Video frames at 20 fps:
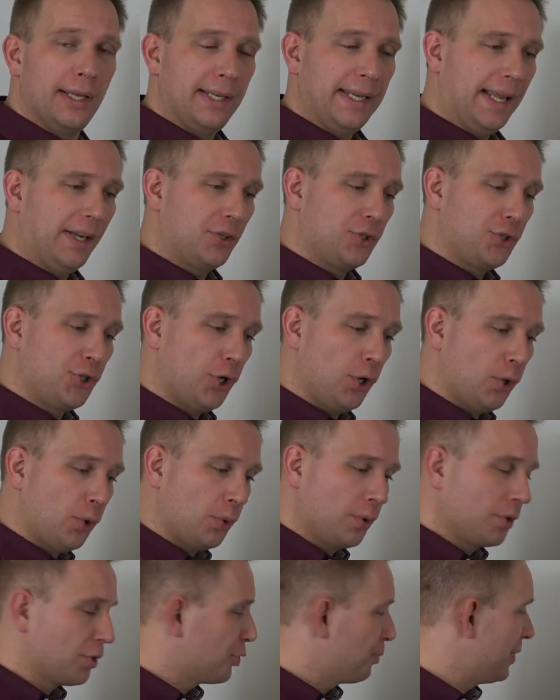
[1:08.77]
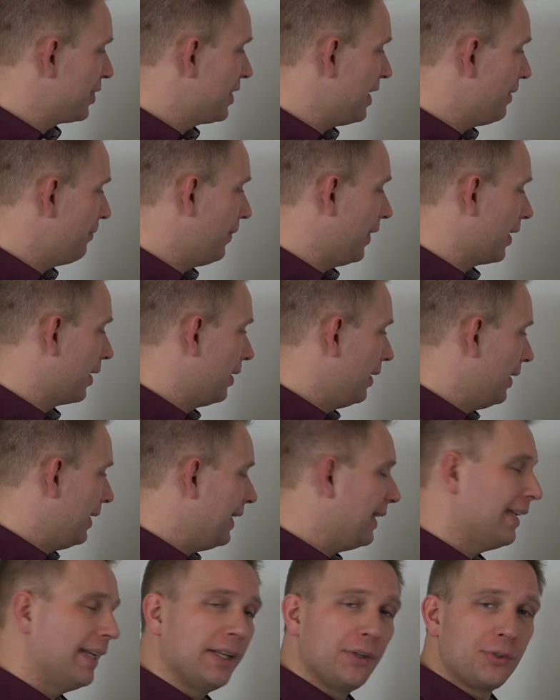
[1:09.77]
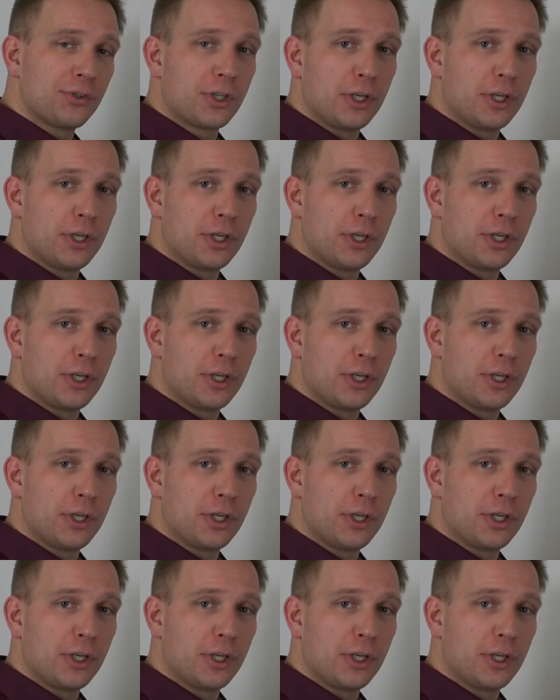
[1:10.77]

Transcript: that show specific details,